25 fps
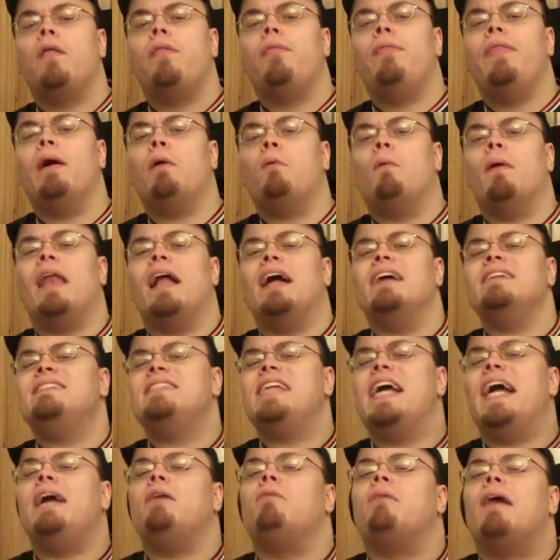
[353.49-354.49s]
that when I
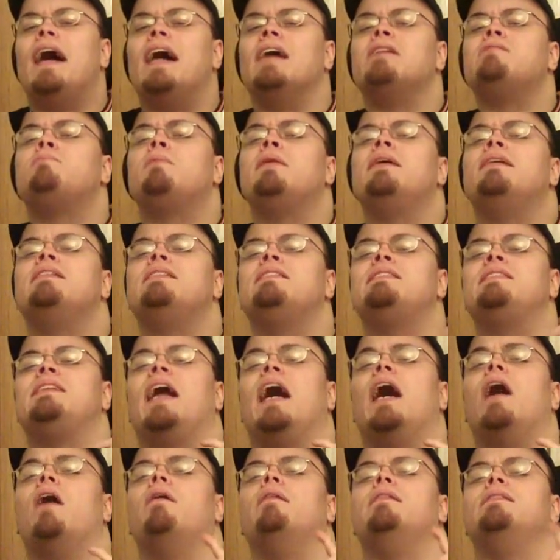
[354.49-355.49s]
say Razman
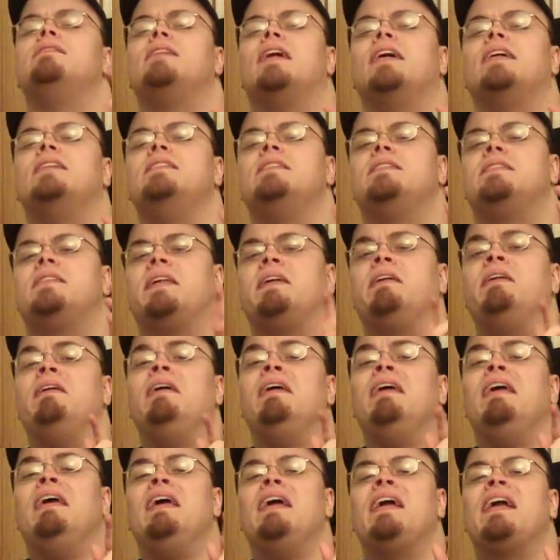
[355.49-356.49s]
style is not just a
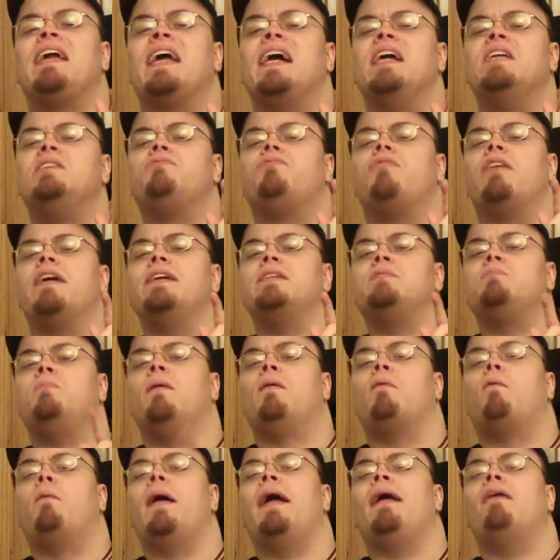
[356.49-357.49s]
catchphrase but
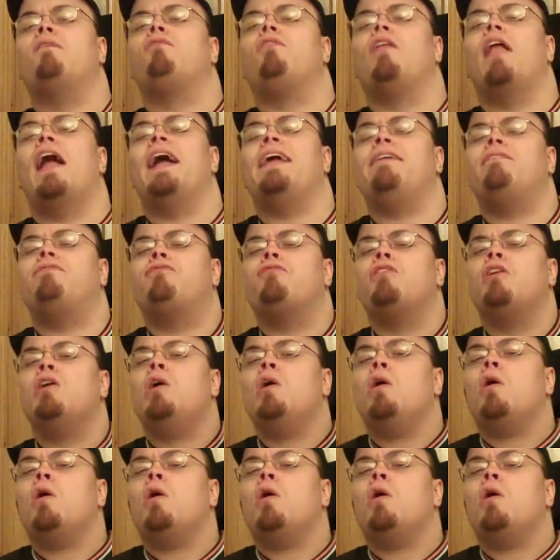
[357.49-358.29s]
a way of life,